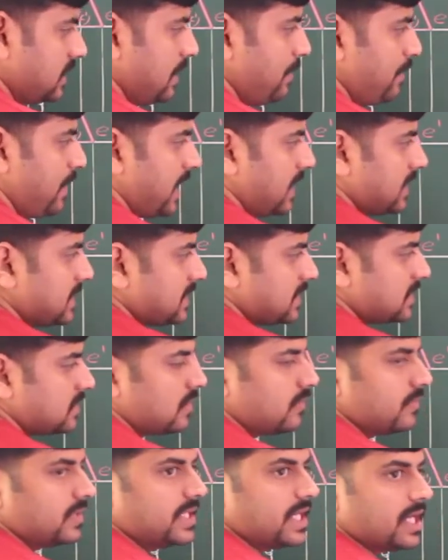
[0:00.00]
the
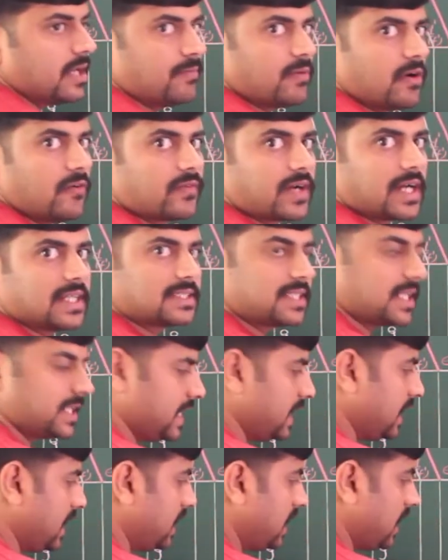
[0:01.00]
base with the help of
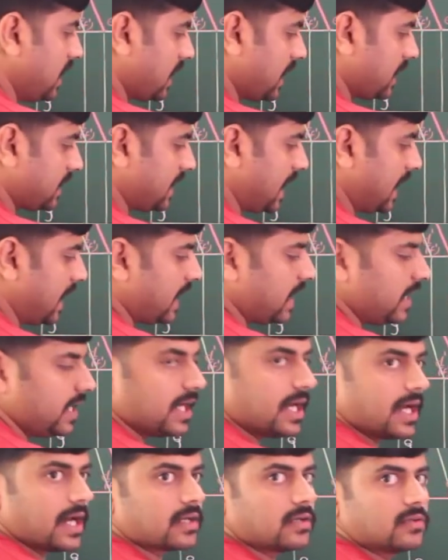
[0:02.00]
constructing a rectangle
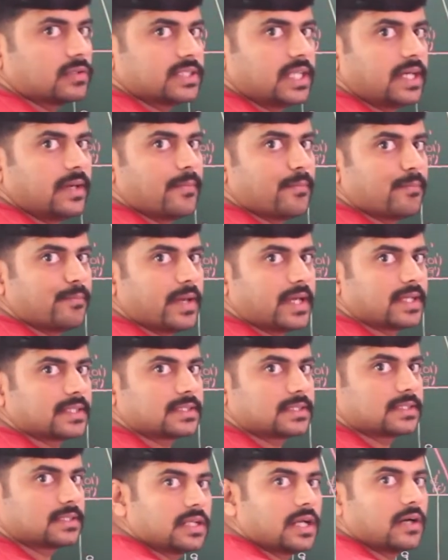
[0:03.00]
around the base.